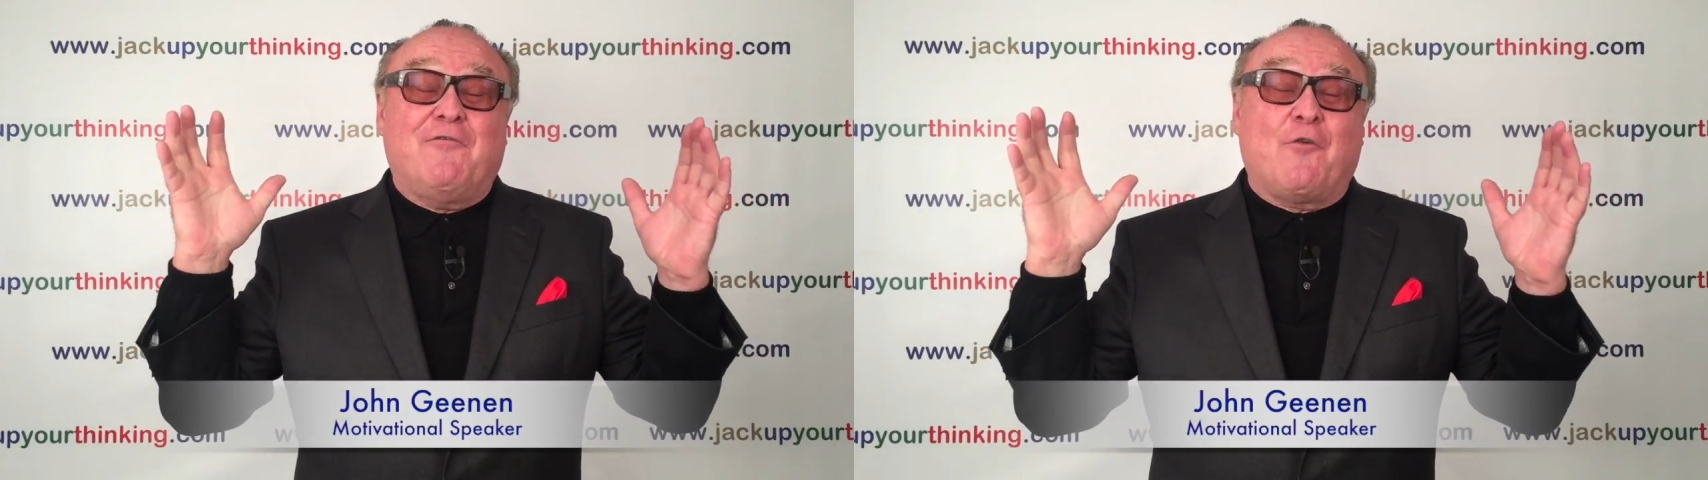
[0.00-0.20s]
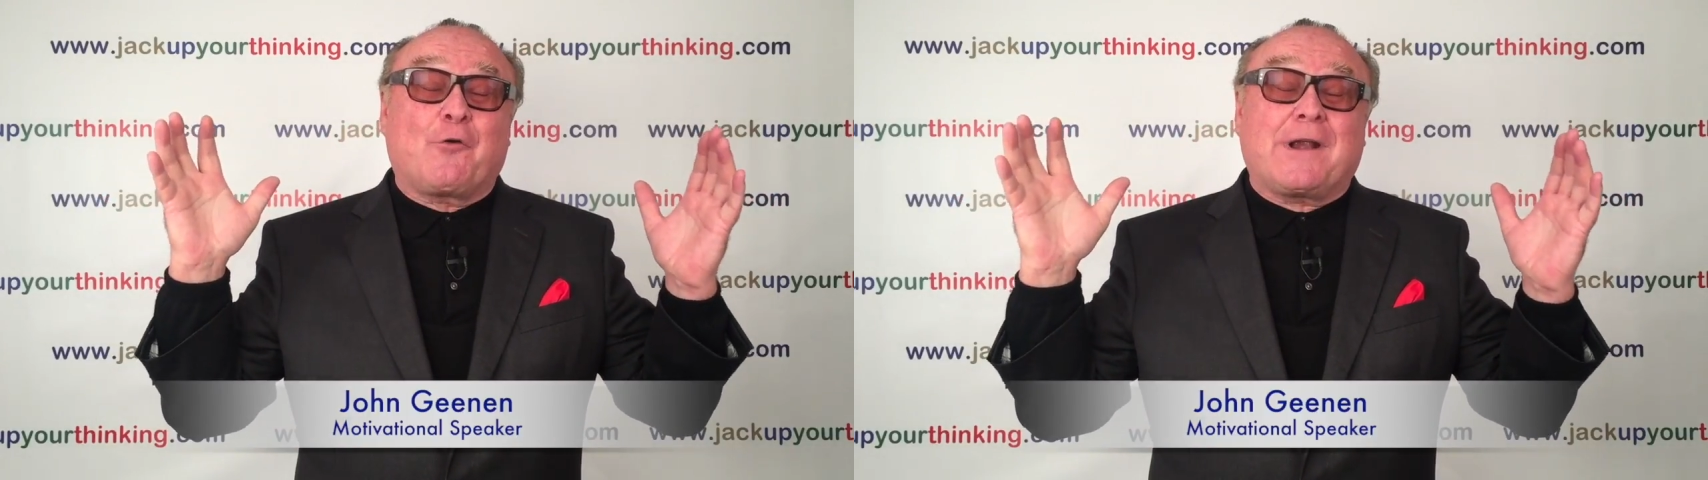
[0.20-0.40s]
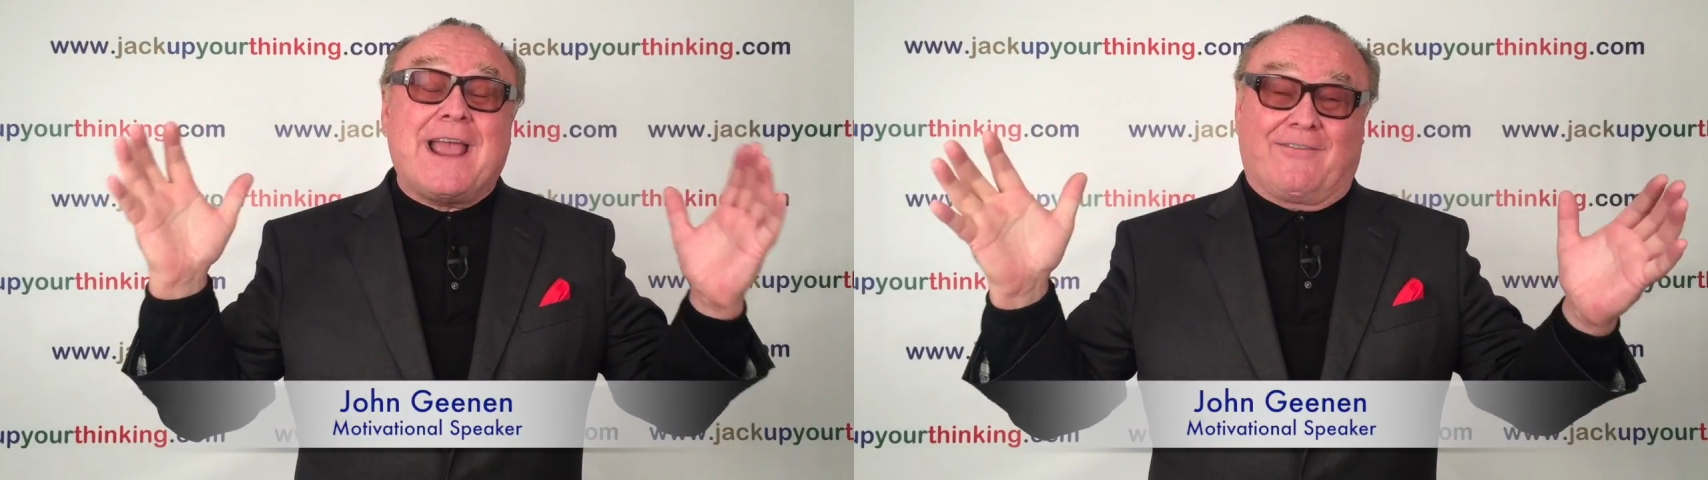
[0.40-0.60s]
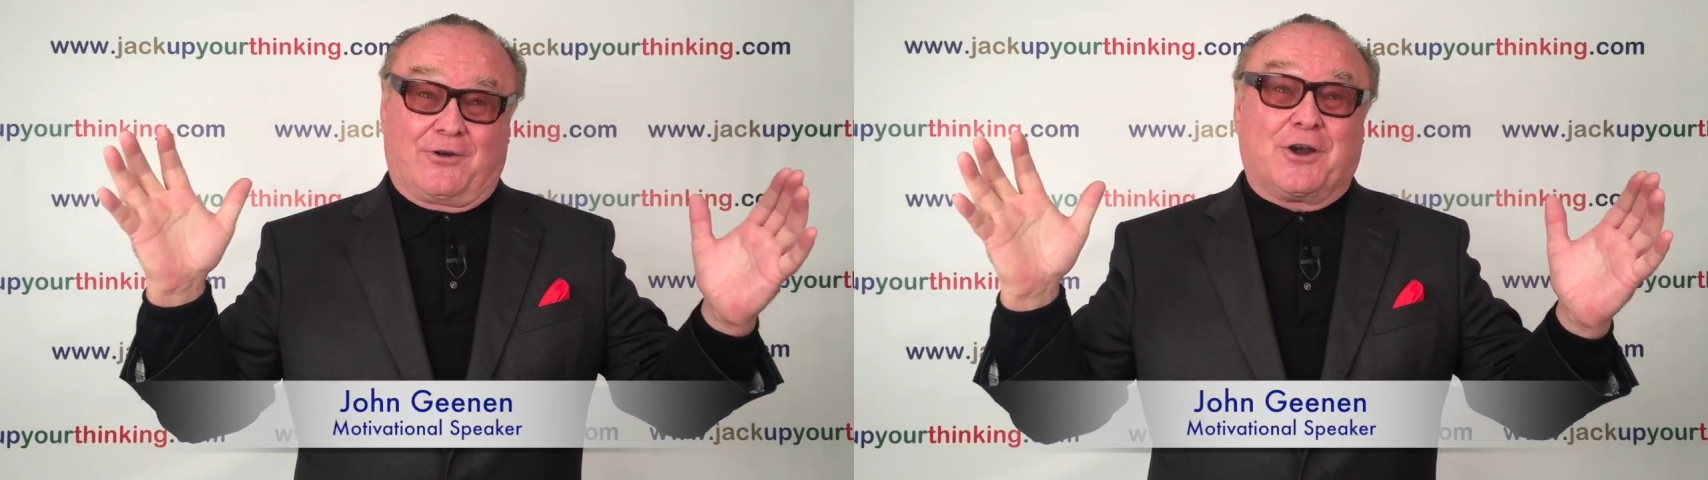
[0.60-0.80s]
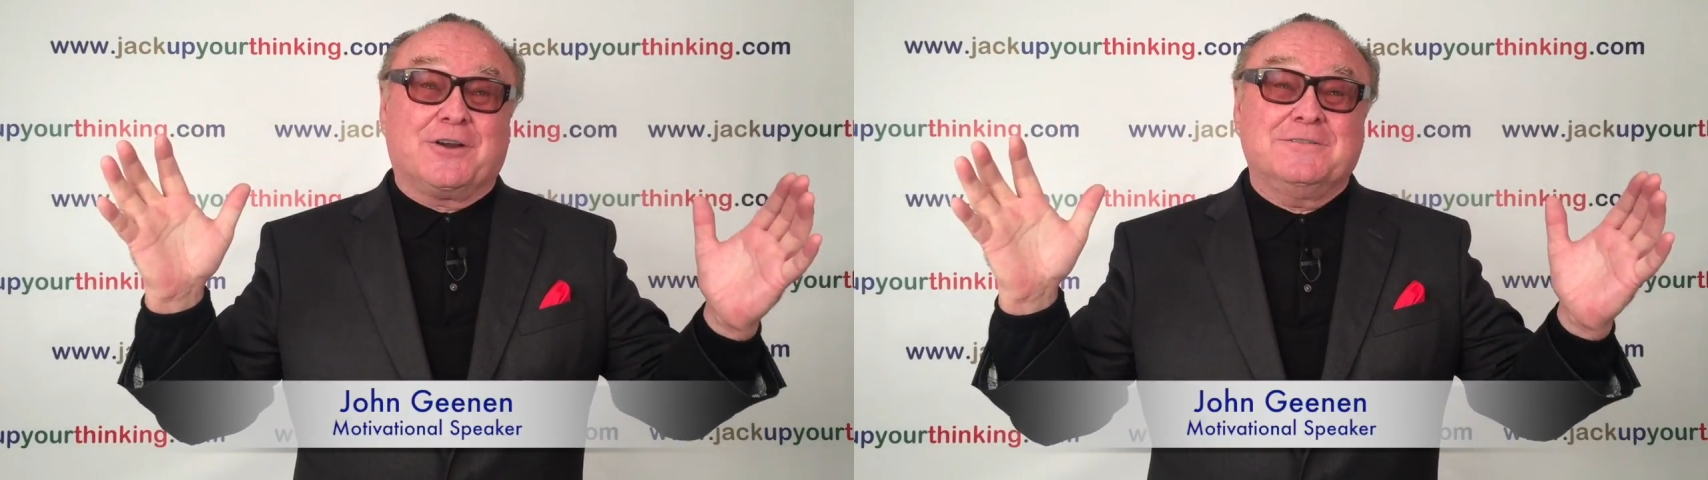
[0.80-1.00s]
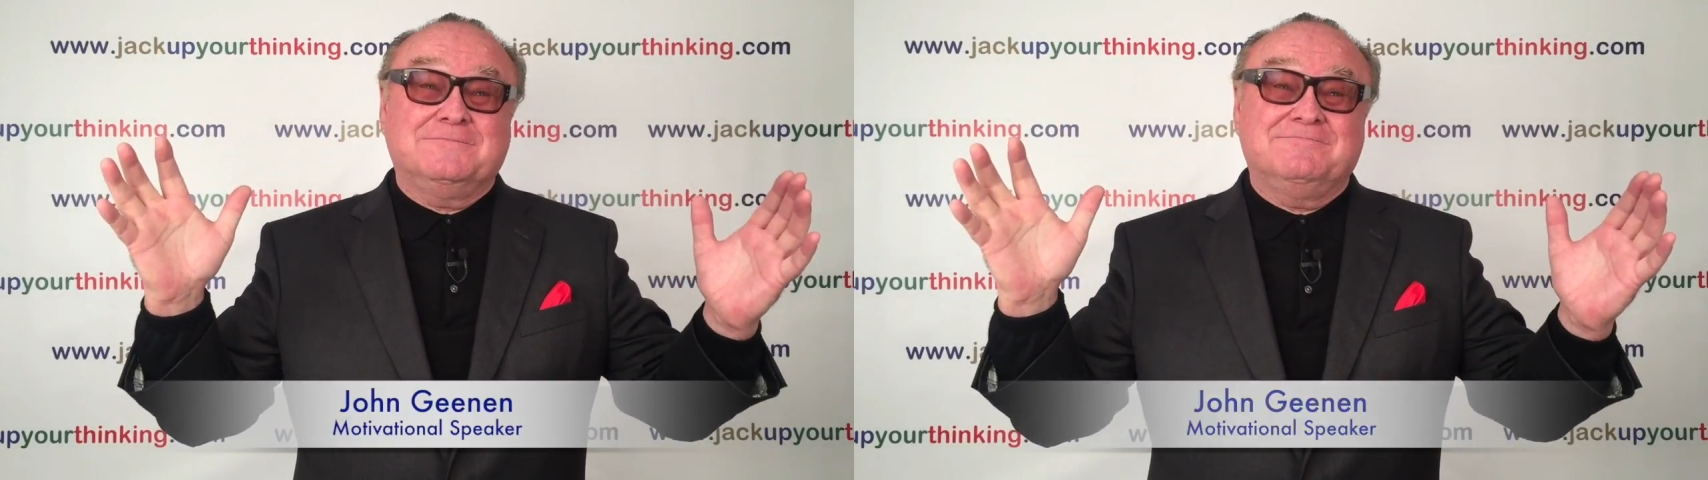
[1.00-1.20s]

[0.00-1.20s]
forever.